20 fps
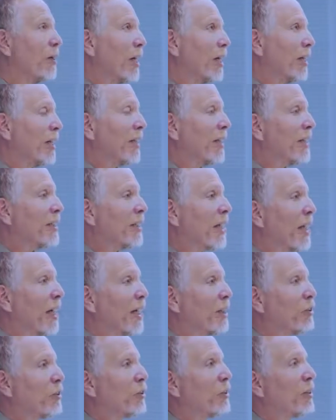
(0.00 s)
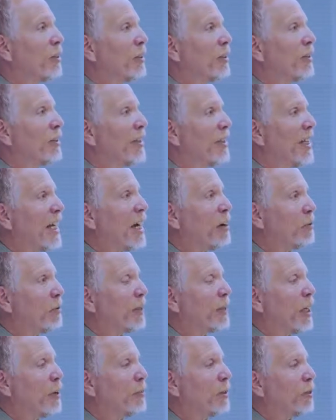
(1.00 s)
Well, in this case, that
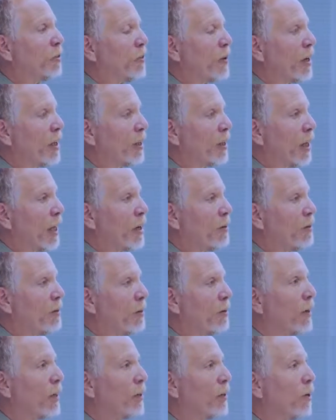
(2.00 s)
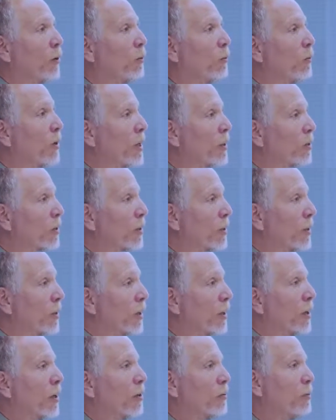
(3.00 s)
would demonstrate a very low risk
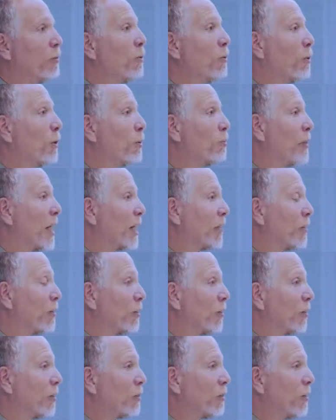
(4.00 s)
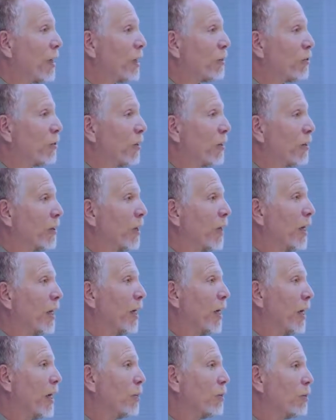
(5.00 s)
for bacterial infection,
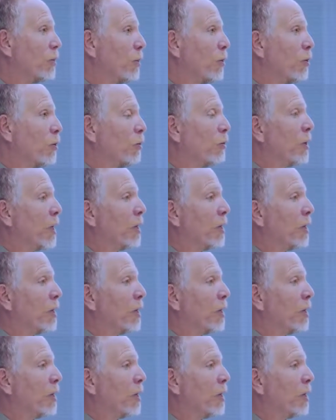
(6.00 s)
and so